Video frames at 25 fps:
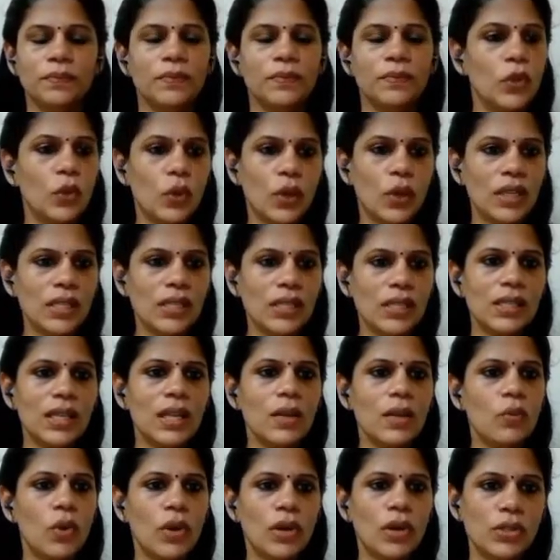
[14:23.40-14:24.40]
You
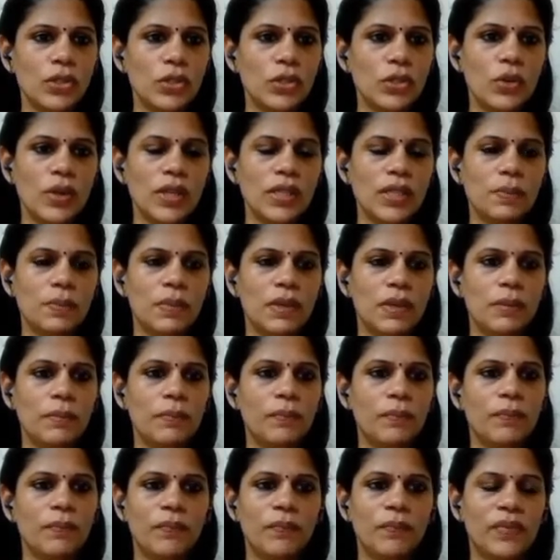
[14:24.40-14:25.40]
understand what is USP?
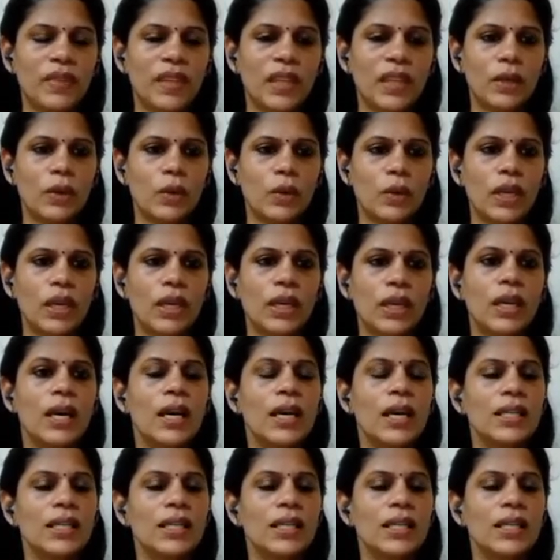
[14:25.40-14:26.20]
Okay.